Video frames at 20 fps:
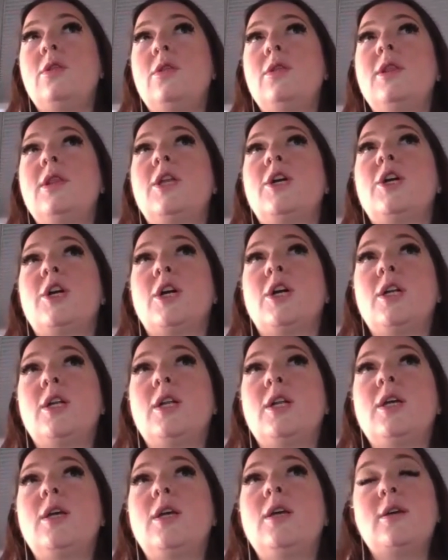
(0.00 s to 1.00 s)

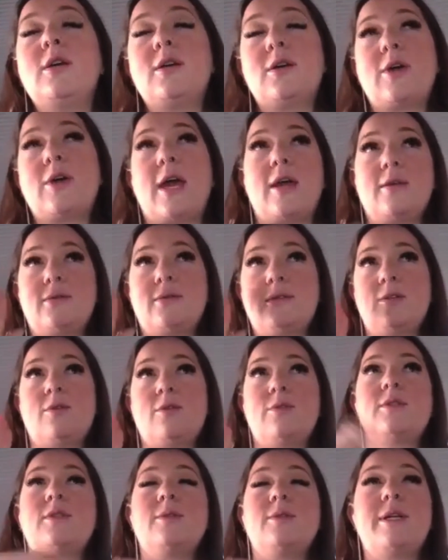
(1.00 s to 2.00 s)
learn, okay,
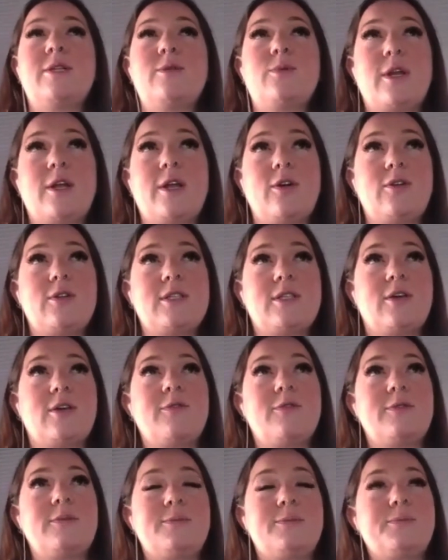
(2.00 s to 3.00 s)
so to my 20-year-old
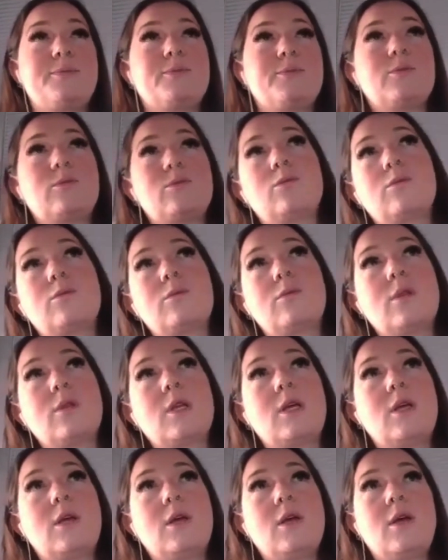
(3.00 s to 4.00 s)
self,
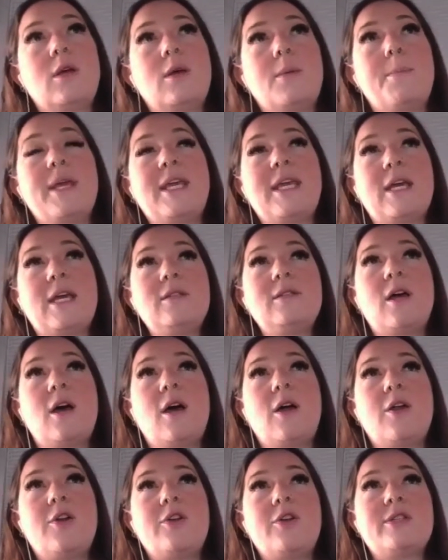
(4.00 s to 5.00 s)
begin
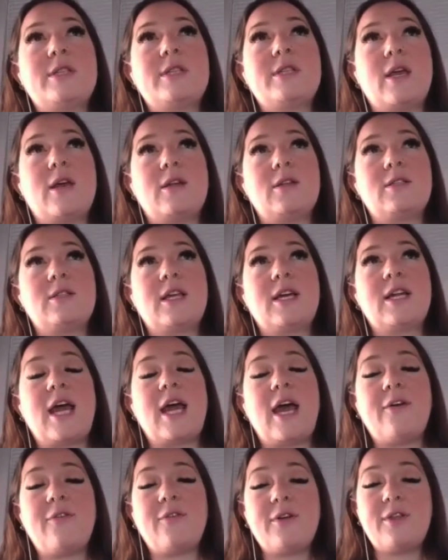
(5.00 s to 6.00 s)
to understand that
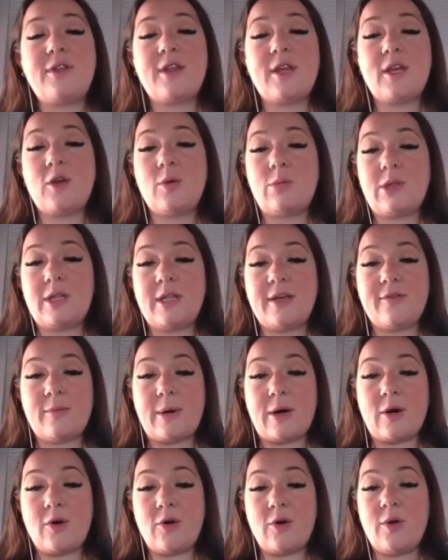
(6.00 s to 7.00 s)
everything you believe
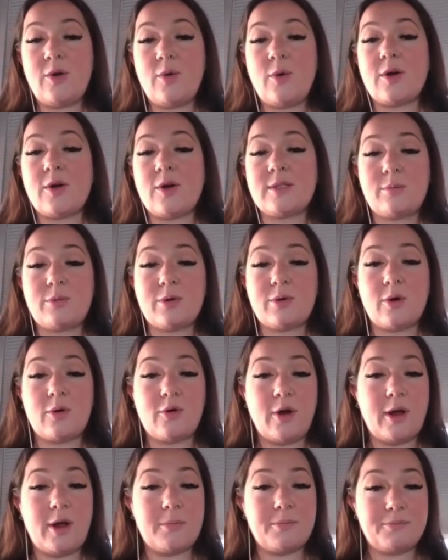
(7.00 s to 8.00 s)
about who you are is a
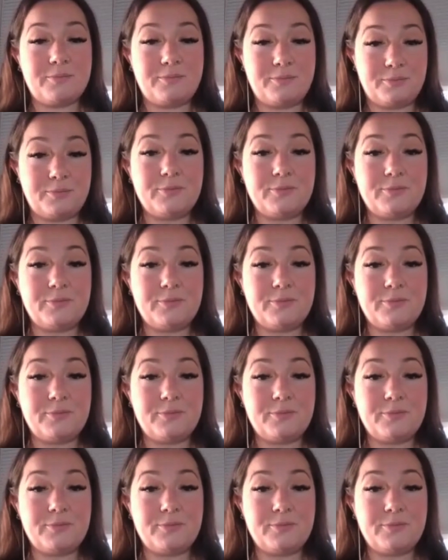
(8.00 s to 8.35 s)
program.